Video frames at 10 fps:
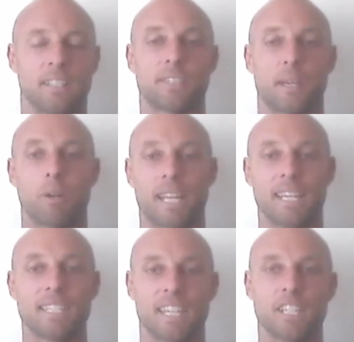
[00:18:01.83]
And if someone
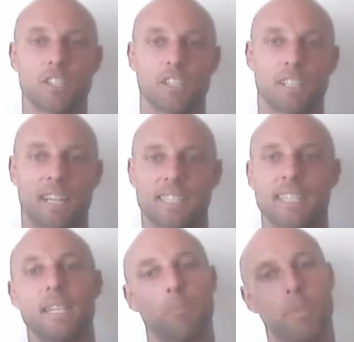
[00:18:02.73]
is injured and I
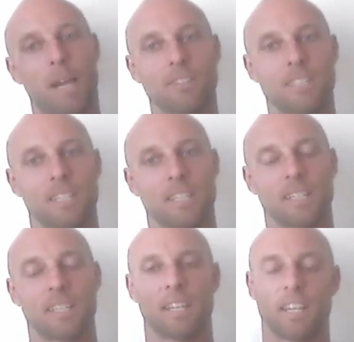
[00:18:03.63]
see them bouncing,